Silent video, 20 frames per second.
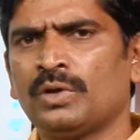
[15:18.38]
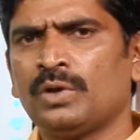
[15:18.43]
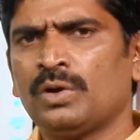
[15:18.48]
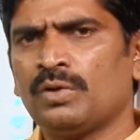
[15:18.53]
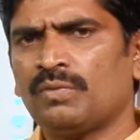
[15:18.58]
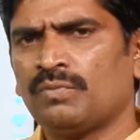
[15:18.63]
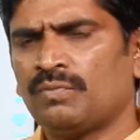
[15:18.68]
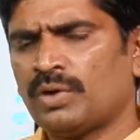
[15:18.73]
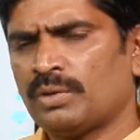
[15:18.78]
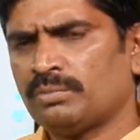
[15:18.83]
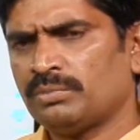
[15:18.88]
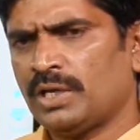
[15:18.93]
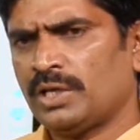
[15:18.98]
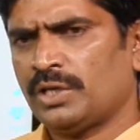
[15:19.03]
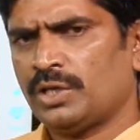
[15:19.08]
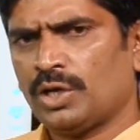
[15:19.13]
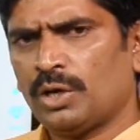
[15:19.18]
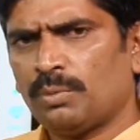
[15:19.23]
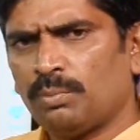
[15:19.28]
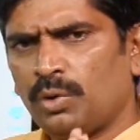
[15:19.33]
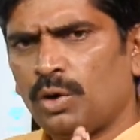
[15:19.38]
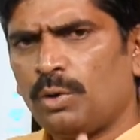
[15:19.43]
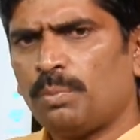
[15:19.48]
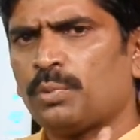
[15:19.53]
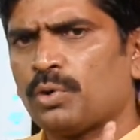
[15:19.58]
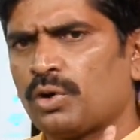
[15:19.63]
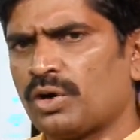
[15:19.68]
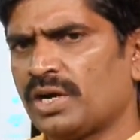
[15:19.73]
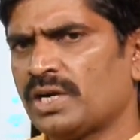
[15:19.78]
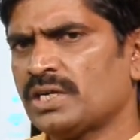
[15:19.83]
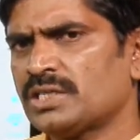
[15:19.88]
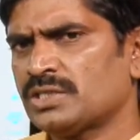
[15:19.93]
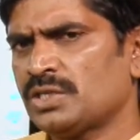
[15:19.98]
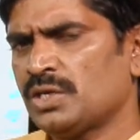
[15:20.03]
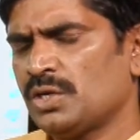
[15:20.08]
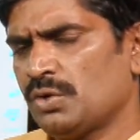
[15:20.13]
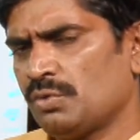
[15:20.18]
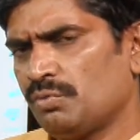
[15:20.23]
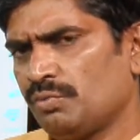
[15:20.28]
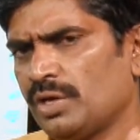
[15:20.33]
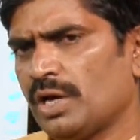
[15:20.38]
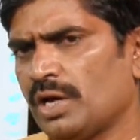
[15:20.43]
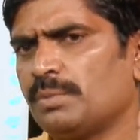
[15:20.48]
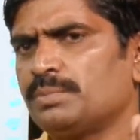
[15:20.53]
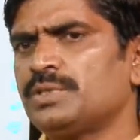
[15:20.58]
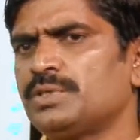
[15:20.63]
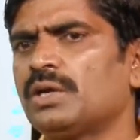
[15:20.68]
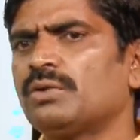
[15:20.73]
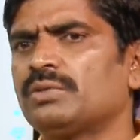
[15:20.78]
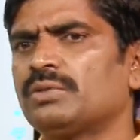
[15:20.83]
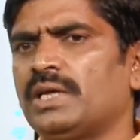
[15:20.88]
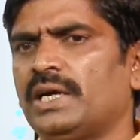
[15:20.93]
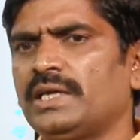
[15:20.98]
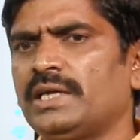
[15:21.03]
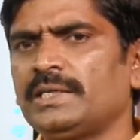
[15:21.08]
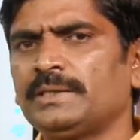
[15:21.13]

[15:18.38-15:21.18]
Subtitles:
From the above products we observe that